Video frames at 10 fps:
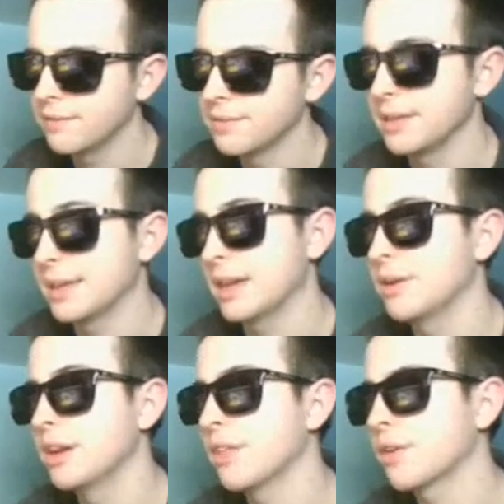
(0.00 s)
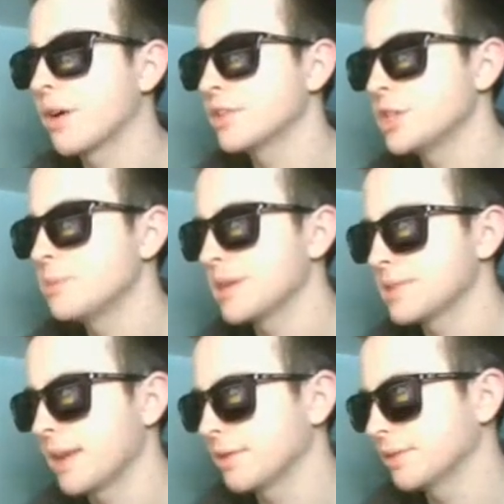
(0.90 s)
Yeah, now another RG's being
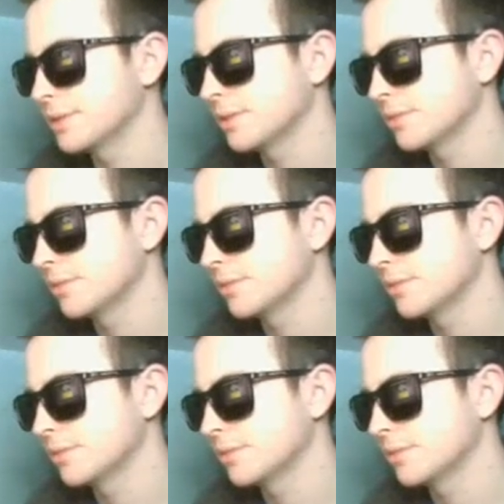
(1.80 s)
cycled.